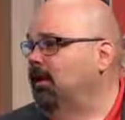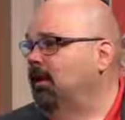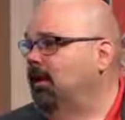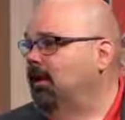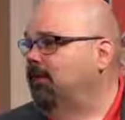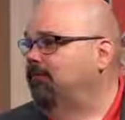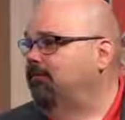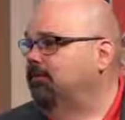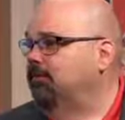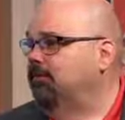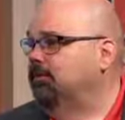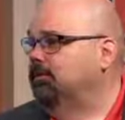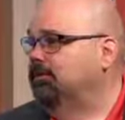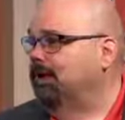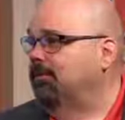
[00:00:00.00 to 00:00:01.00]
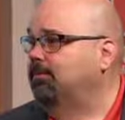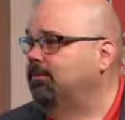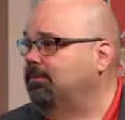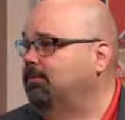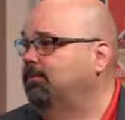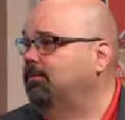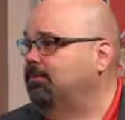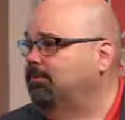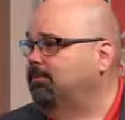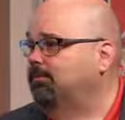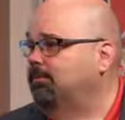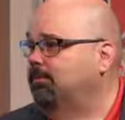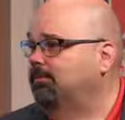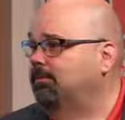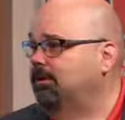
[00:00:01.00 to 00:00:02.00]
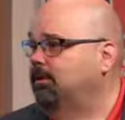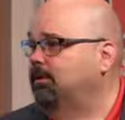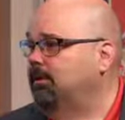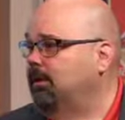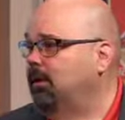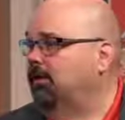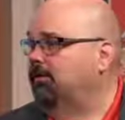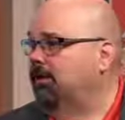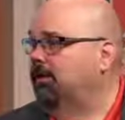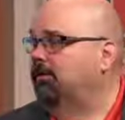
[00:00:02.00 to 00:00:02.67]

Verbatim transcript: of your cyber insurance Very good. company.